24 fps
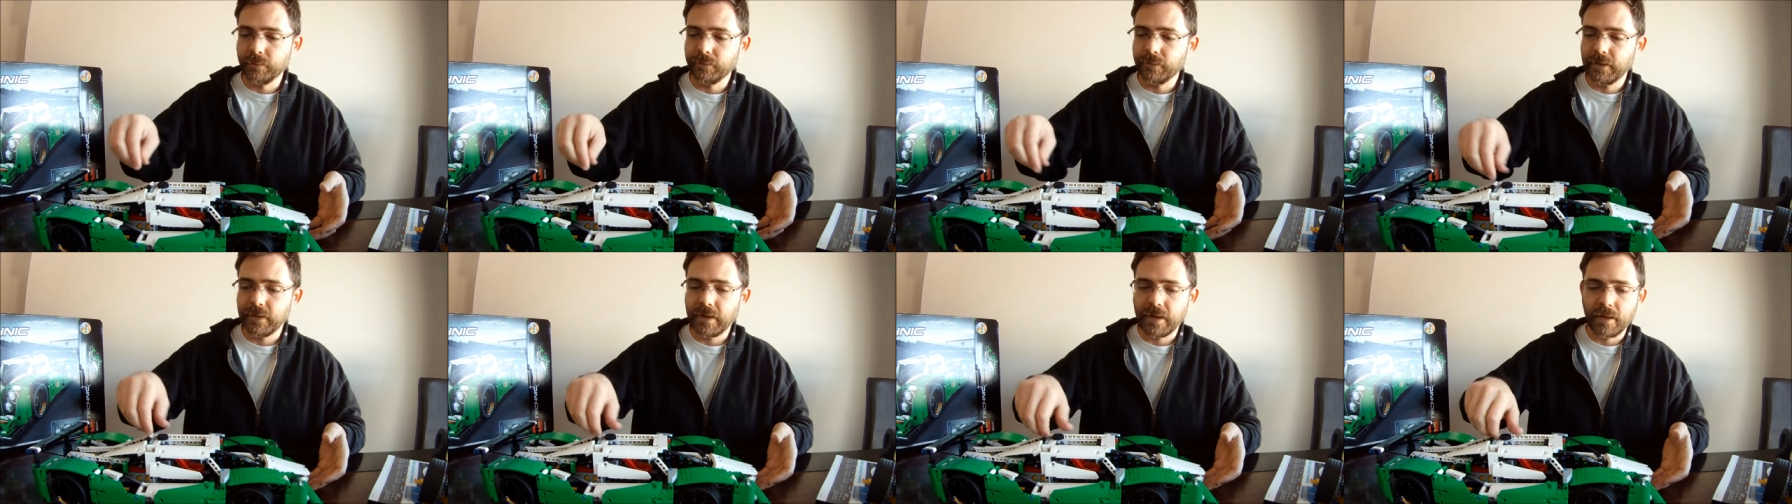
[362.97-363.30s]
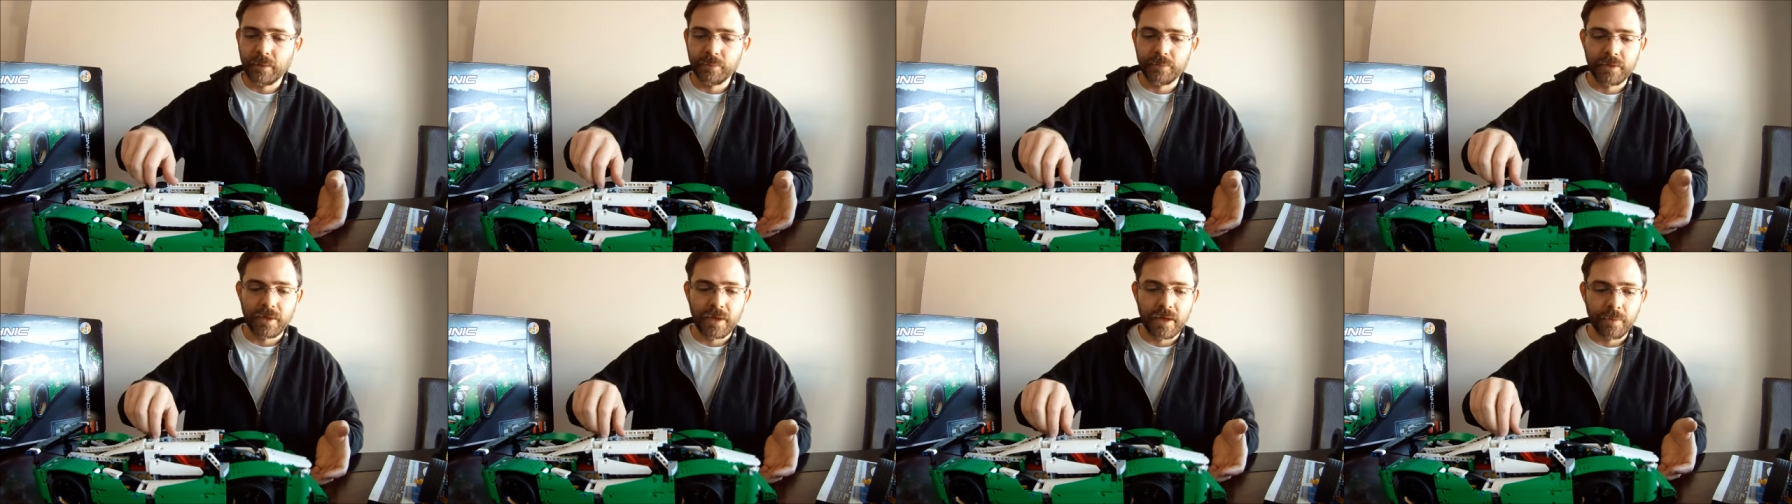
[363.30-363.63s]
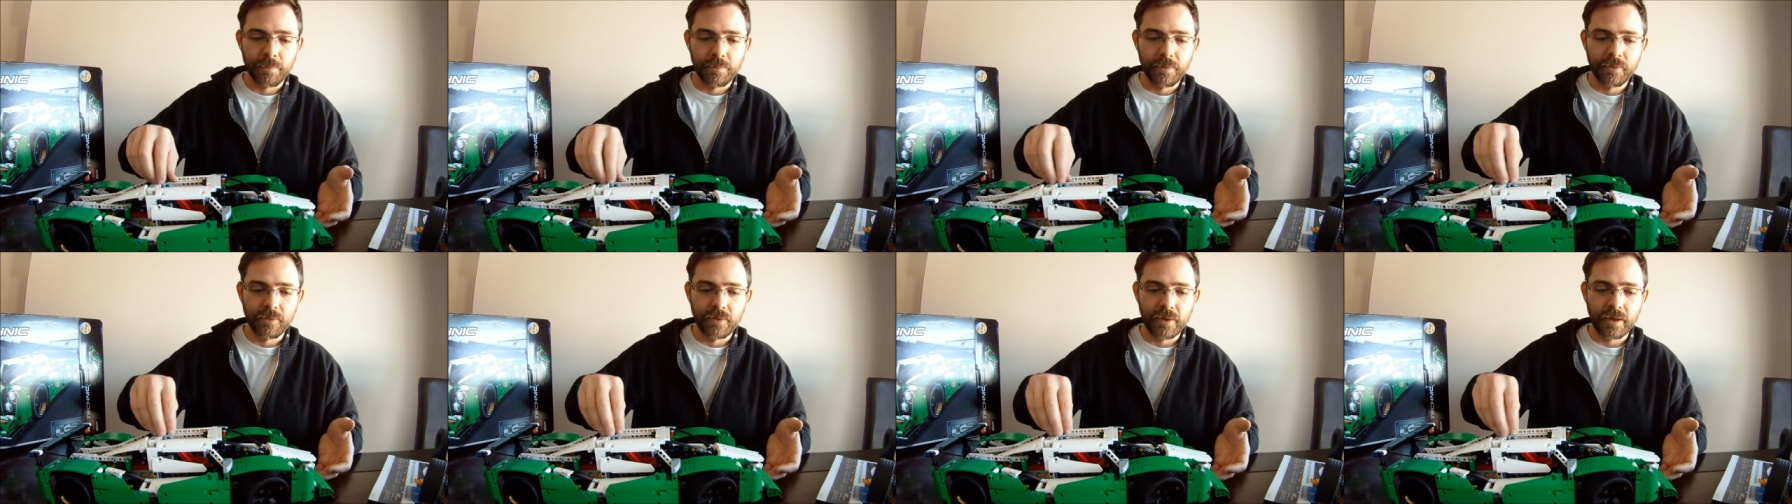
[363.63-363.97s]
you got up top,
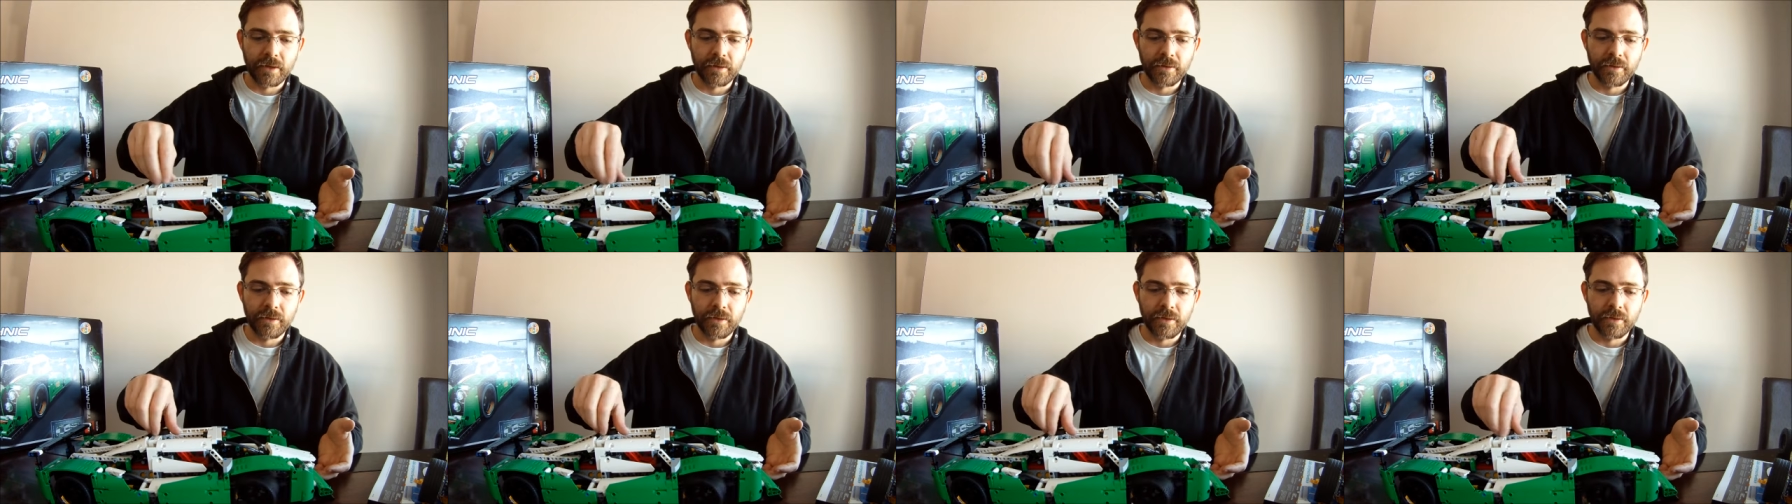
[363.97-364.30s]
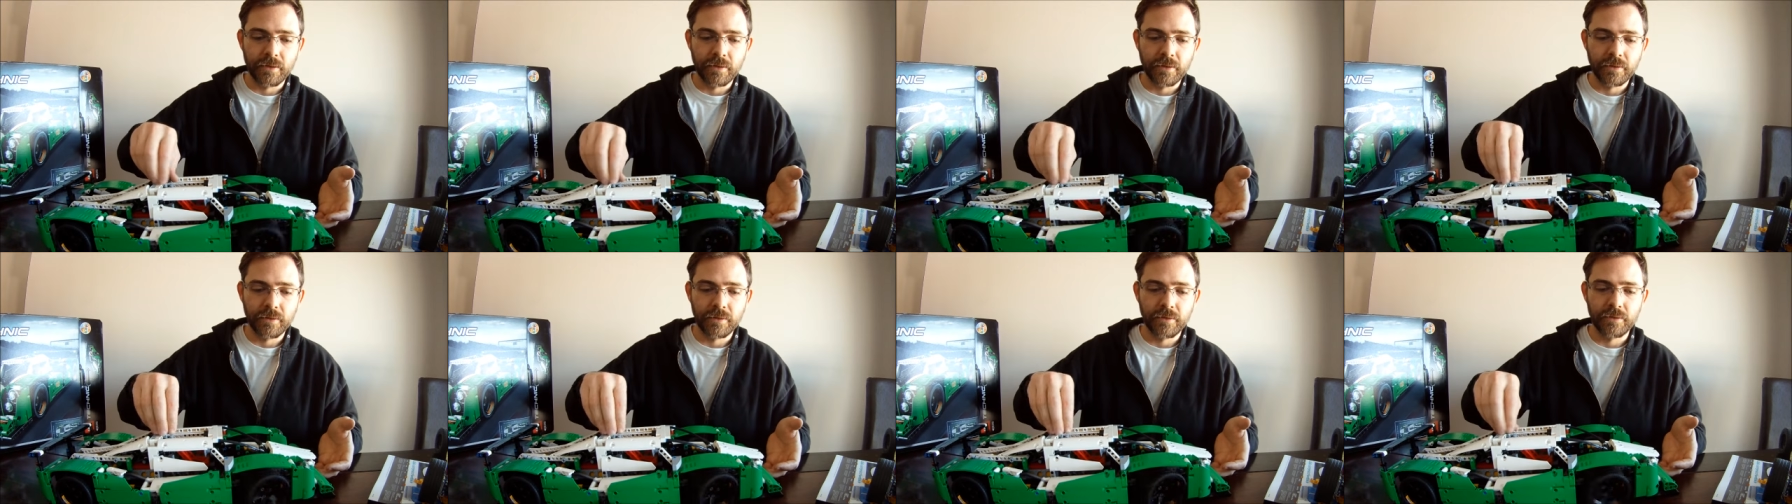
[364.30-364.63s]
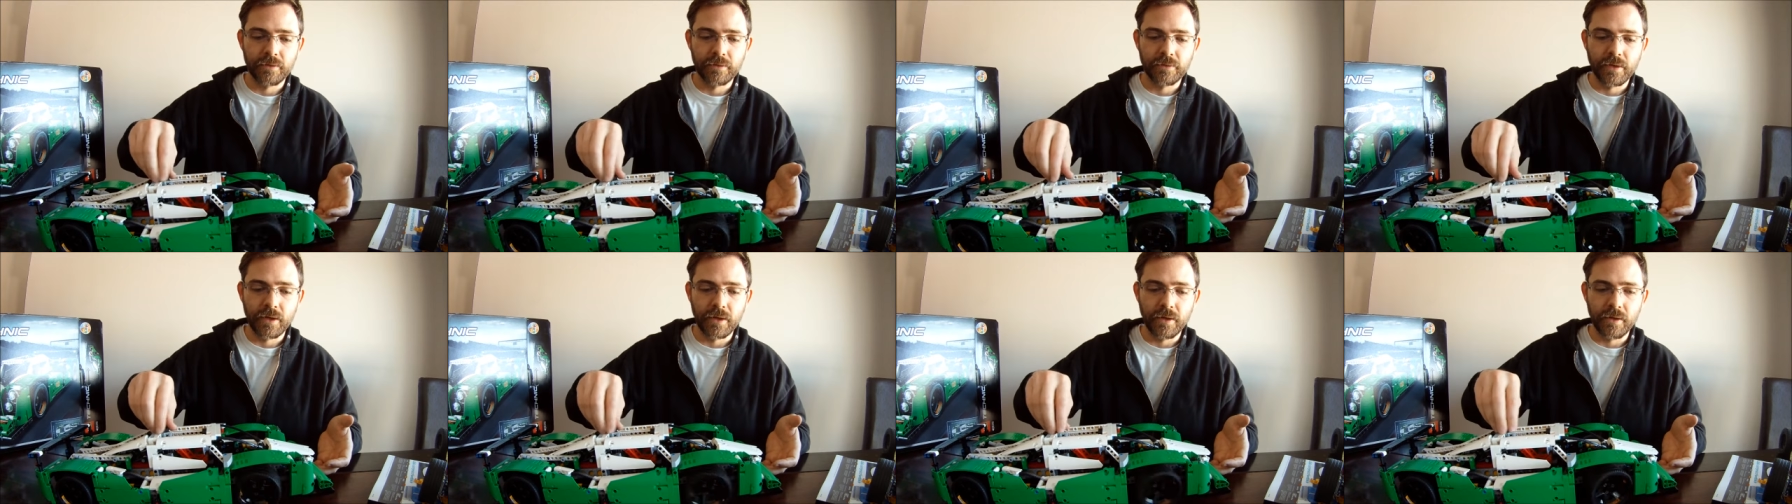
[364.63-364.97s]
you've got the
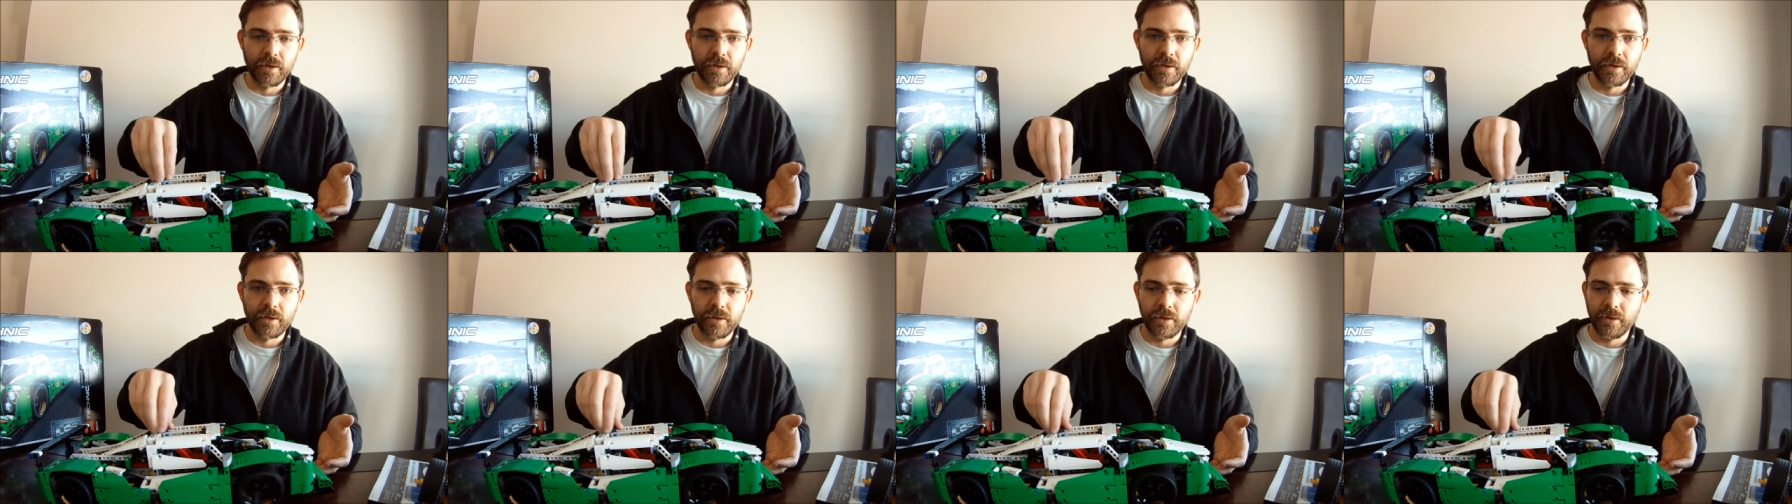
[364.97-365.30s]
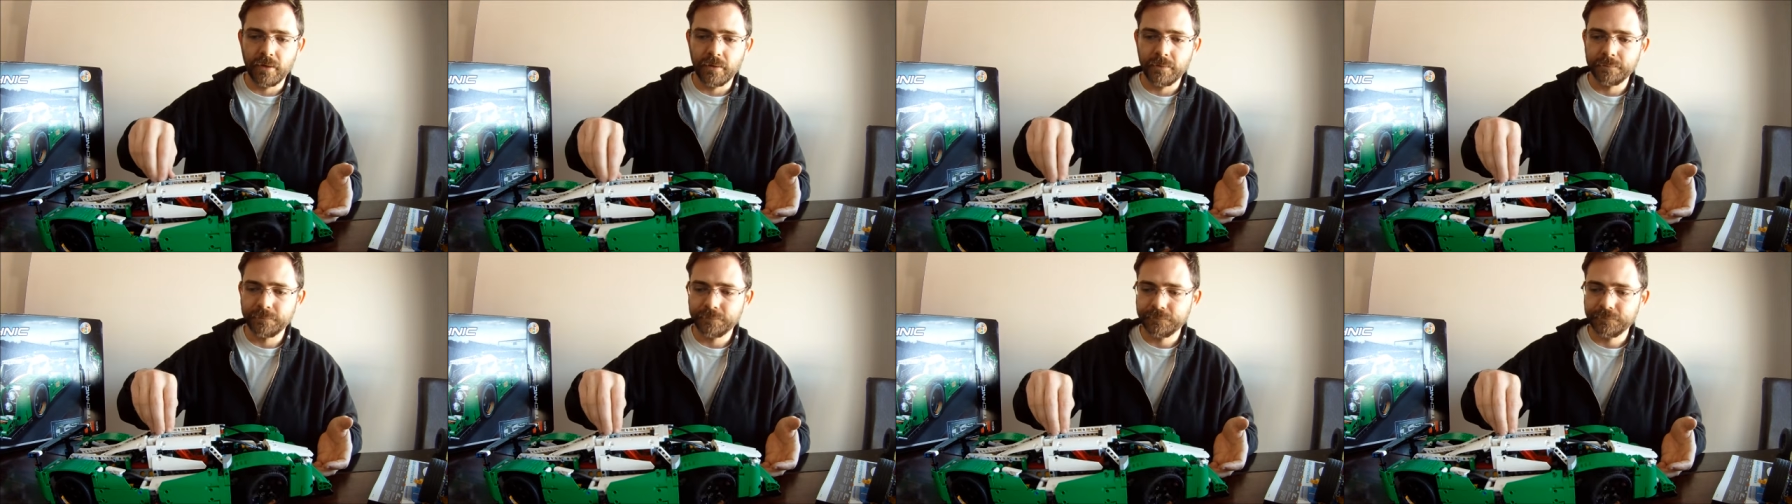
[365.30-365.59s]
steering here,